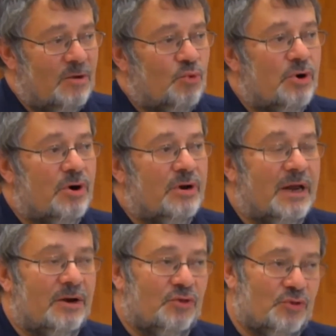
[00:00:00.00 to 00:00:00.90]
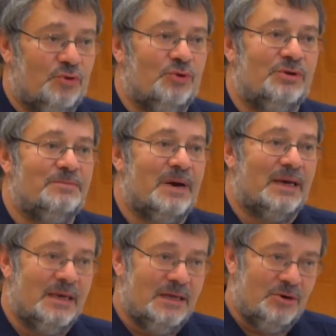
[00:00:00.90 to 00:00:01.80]
were understood
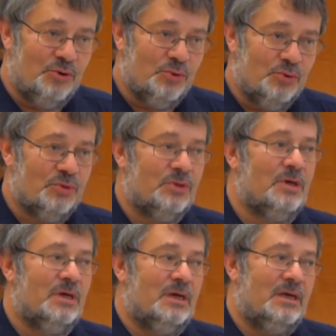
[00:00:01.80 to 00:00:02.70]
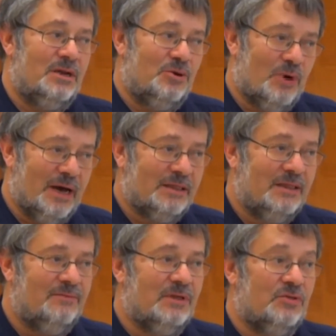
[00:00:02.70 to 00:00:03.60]
by Hindus, Hindu
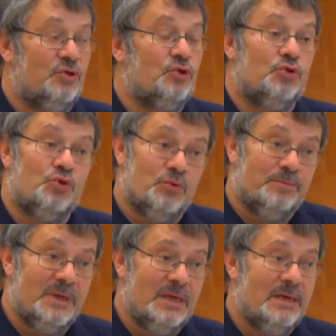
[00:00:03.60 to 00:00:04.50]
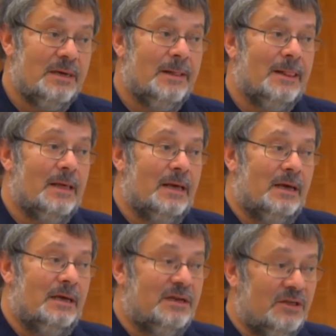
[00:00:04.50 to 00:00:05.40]
activists, to be
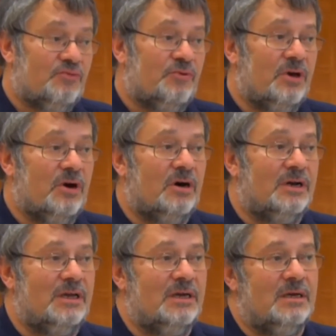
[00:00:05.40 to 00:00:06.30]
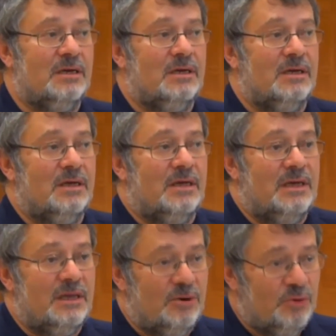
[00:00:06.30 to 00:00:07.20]
disregarding
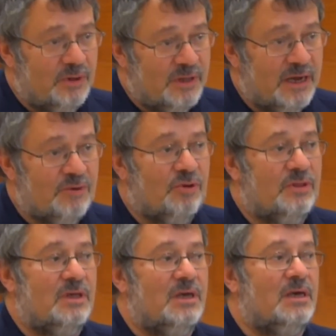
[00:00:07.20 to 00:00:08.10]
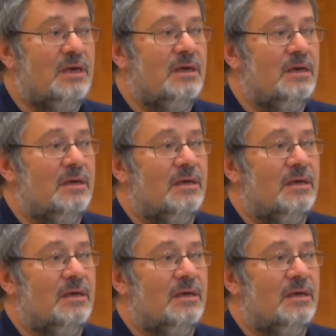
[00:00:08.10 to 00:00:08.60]
Hindu integrity,